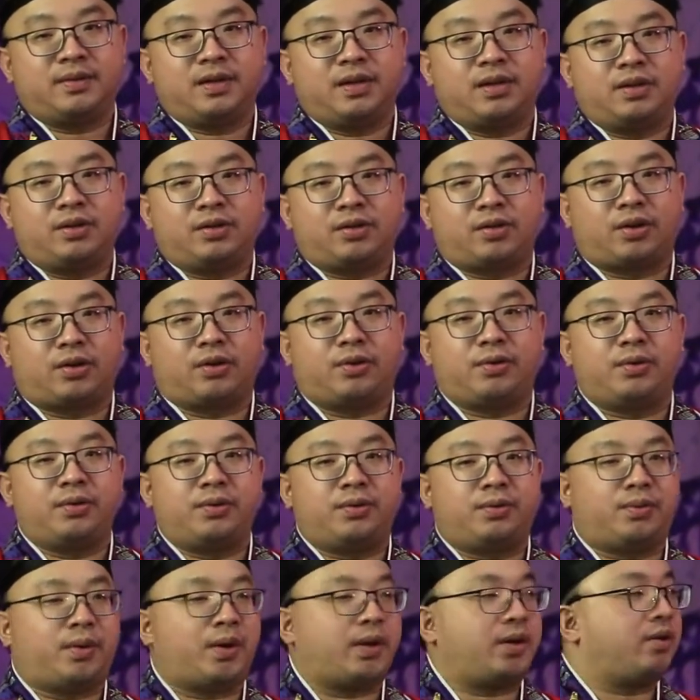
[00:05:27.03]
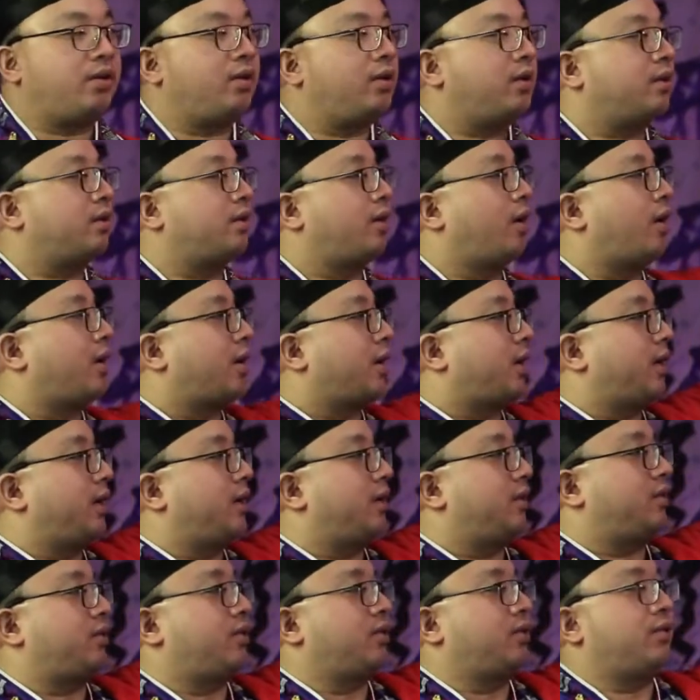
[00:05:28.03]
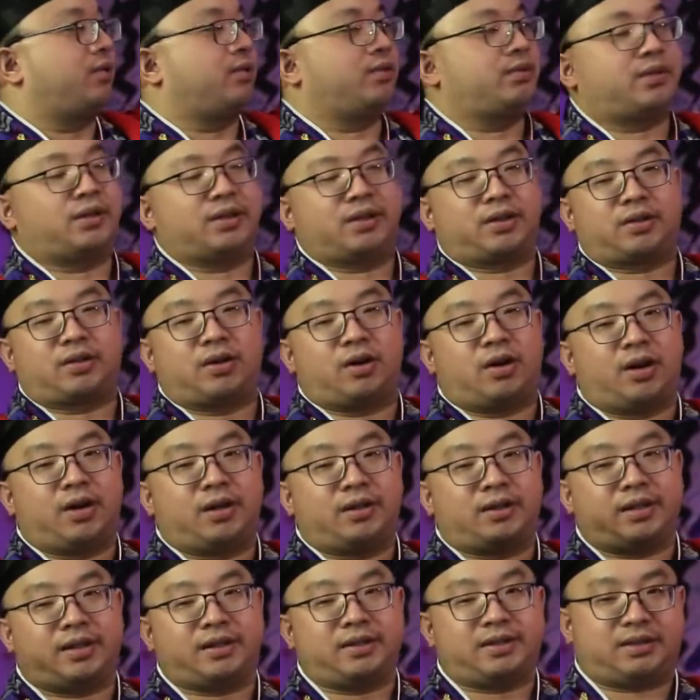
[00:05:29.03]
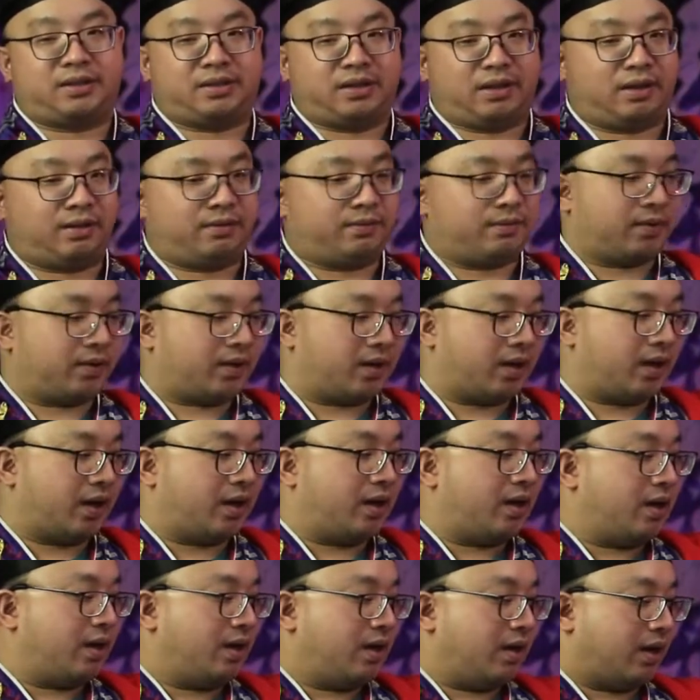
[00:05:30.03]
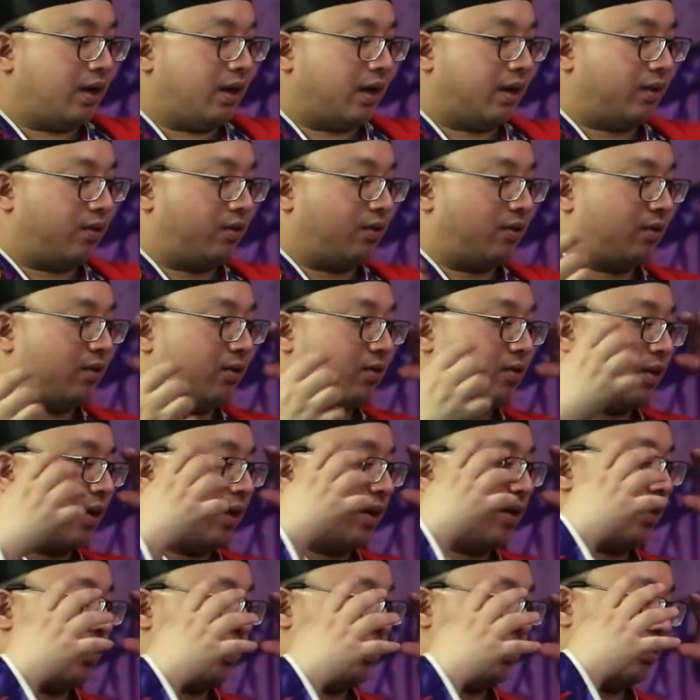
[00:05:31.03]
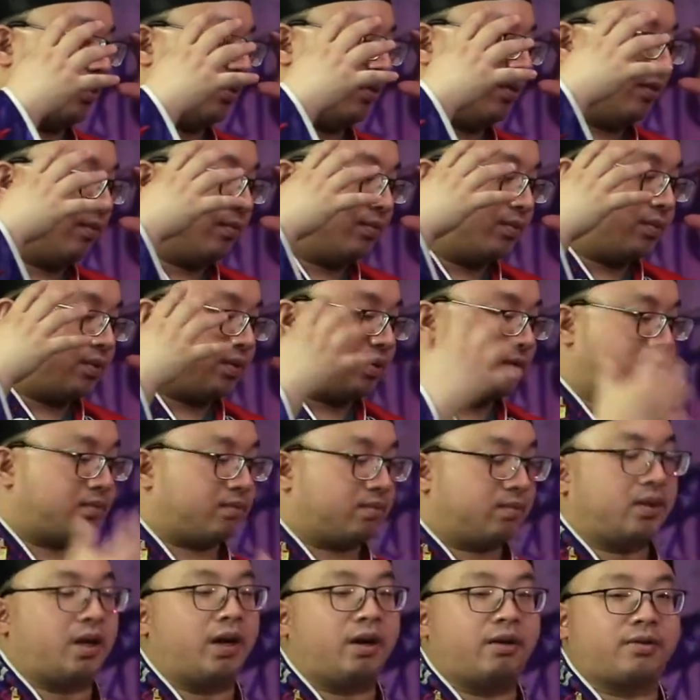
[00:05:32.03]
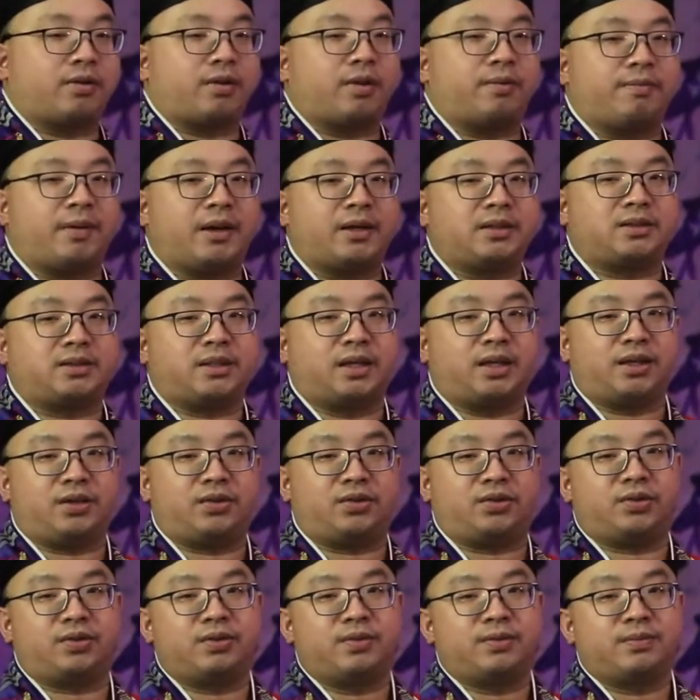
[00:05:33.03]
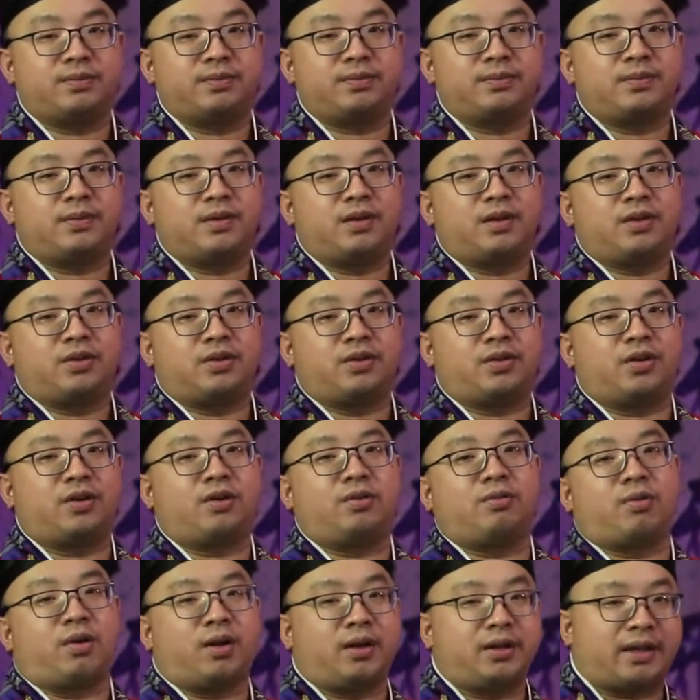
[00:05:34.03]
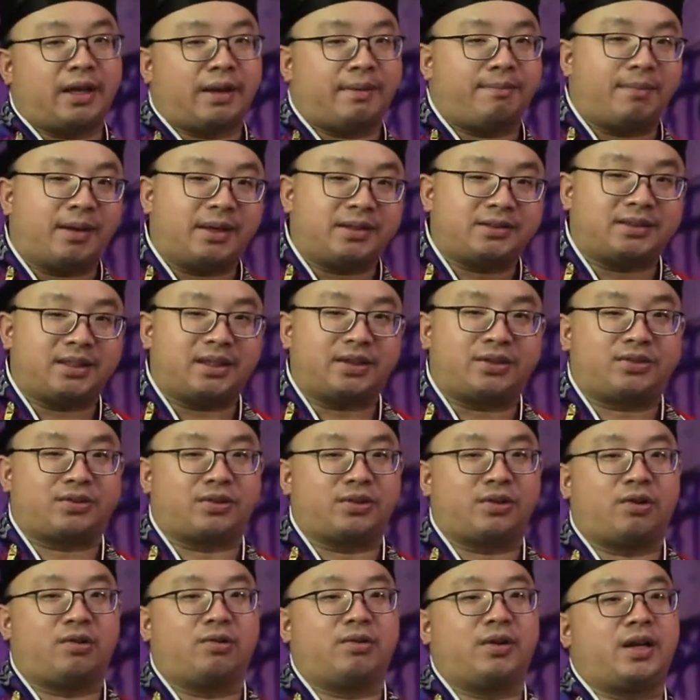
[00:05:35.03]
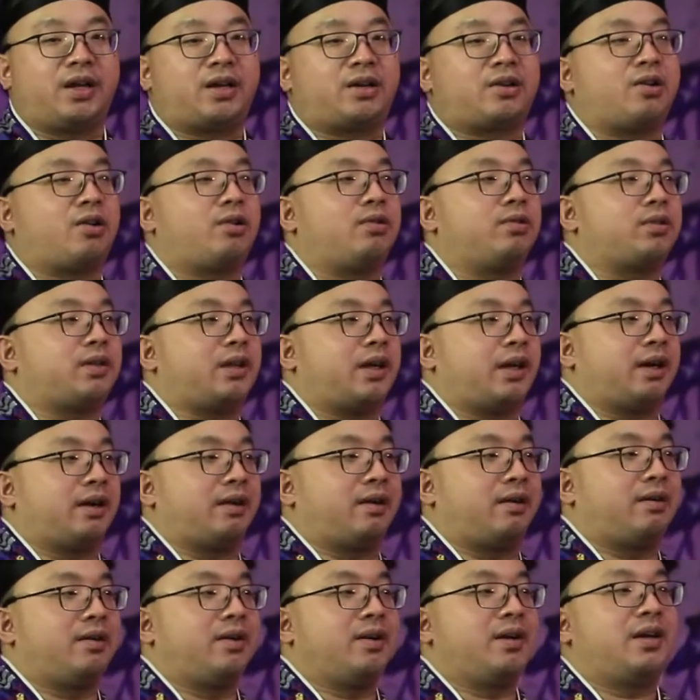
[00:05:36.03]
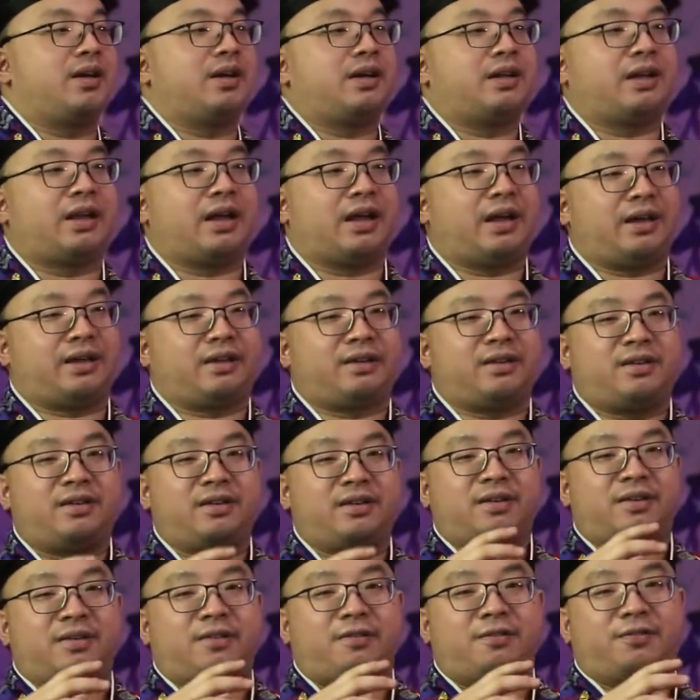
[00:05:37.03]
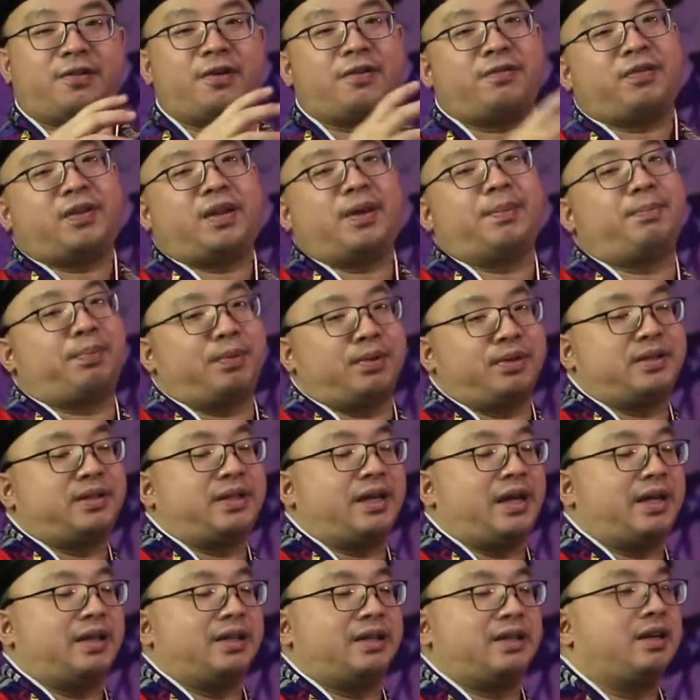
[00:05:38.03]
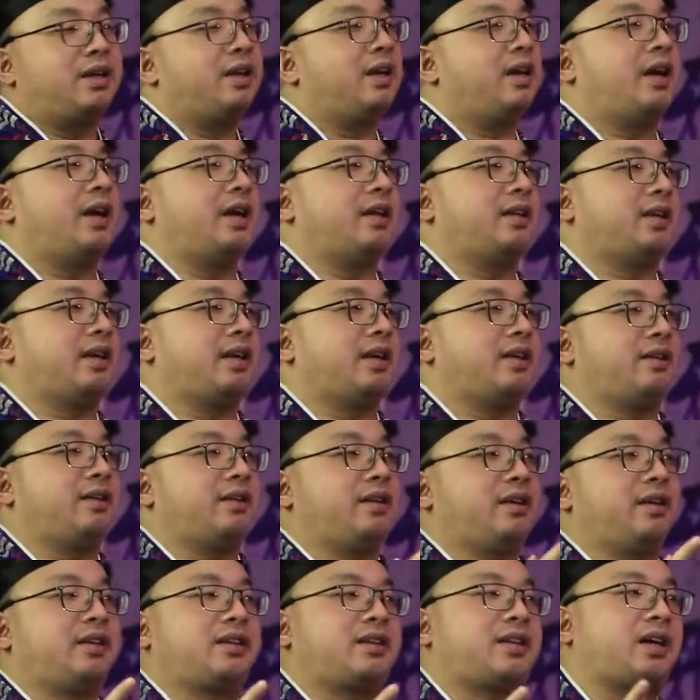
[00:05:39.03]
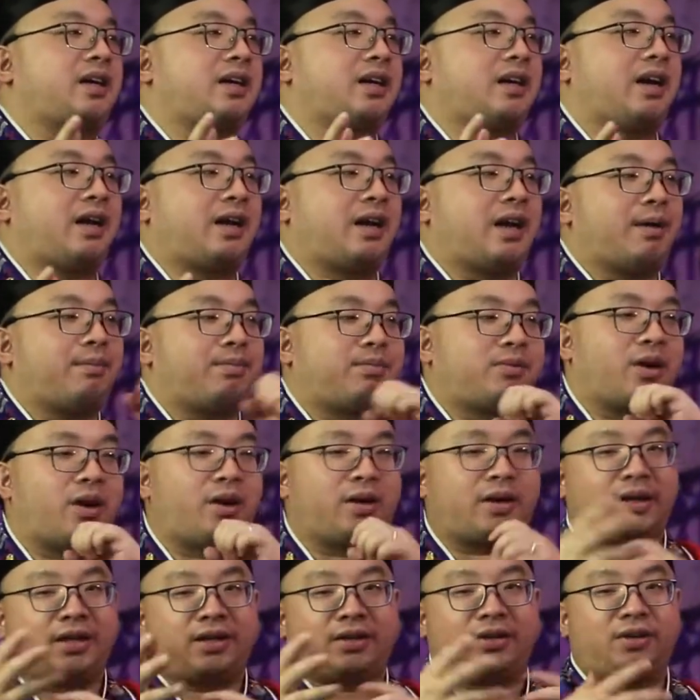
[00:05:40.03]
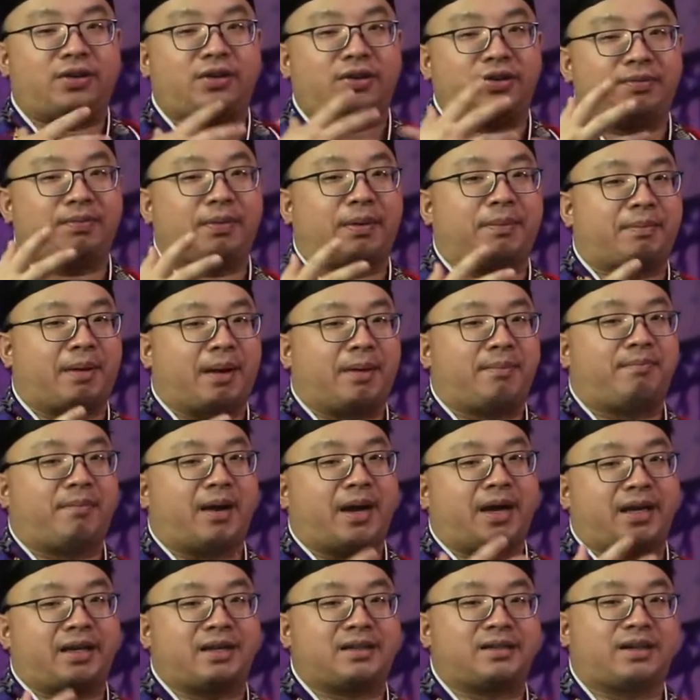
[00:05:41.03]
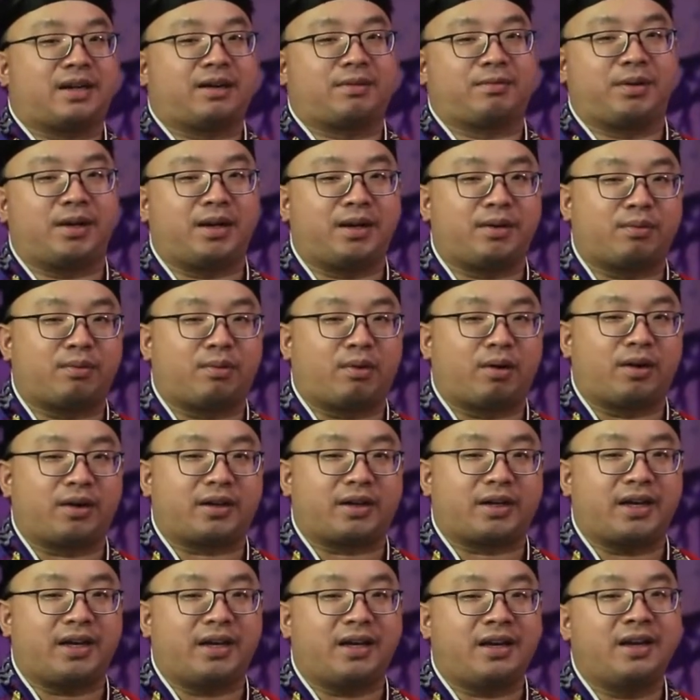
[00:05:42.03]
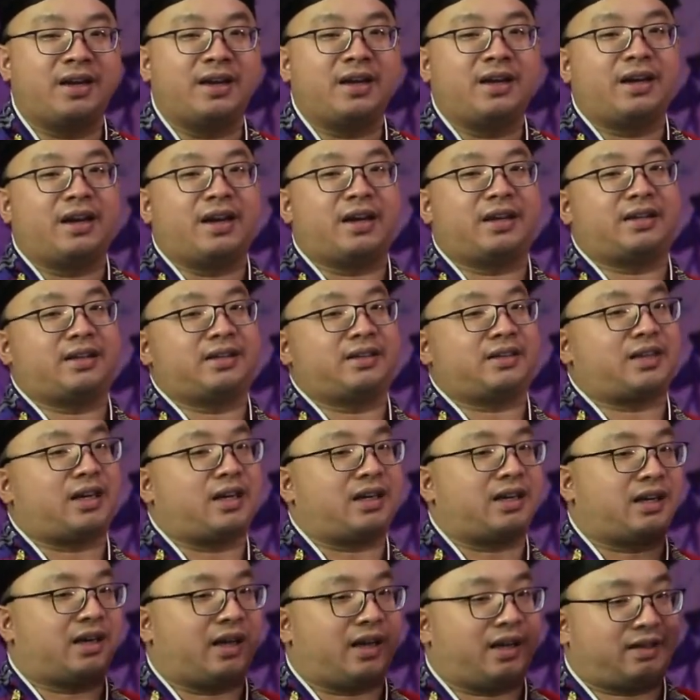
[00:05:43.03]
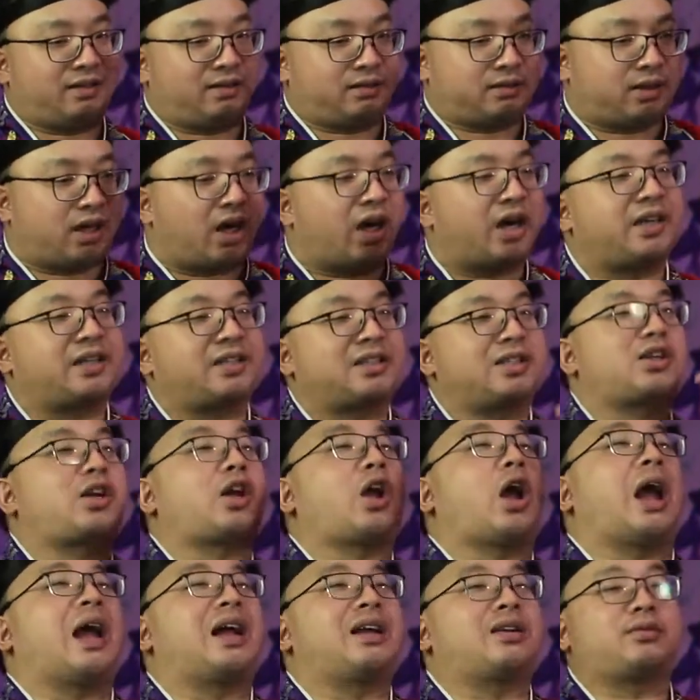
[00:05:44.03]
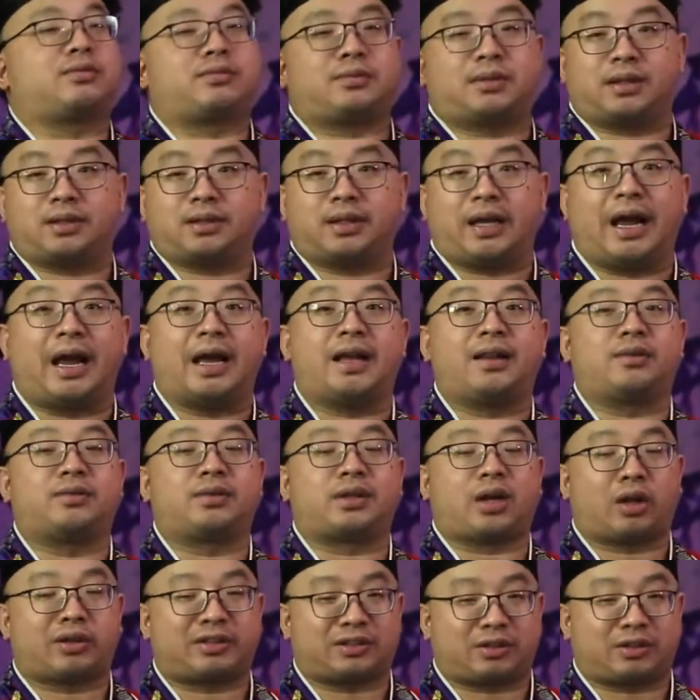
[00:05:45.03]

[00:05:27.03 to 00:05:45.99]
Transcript: So when you're talking to the God and stuff, okay, and you're trying to tell your message, you don't want that message to only go there like 50%, and then it's kind of like I'm talking to you, but my mic is not really working, and it's kind of like the end of,